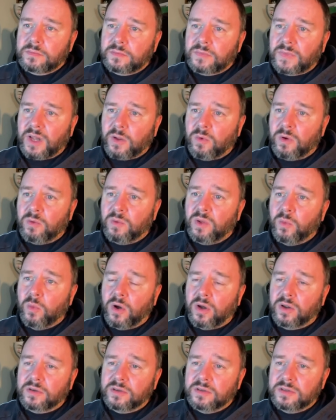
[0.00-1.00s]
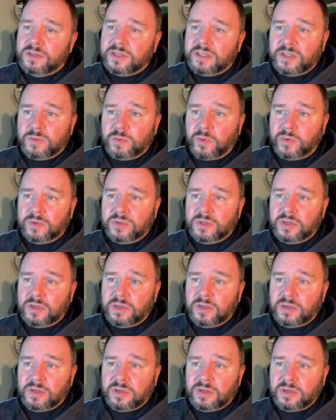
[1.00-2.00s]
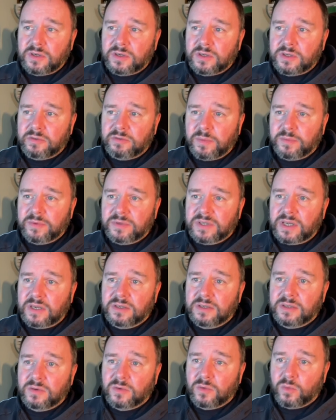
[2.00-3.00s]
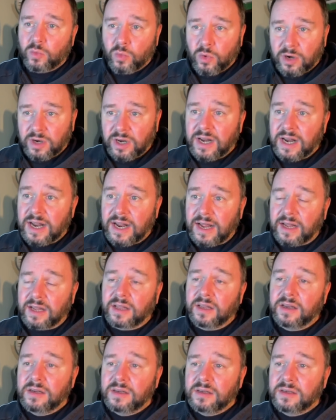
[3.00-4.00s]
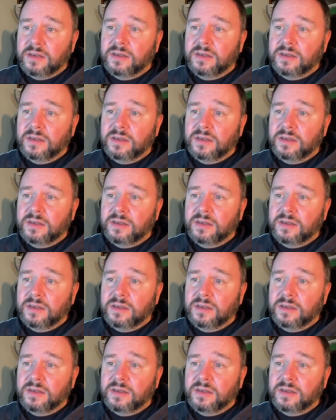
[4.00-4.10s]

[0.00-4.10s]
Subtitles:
what we want is we want to represent 1, 9.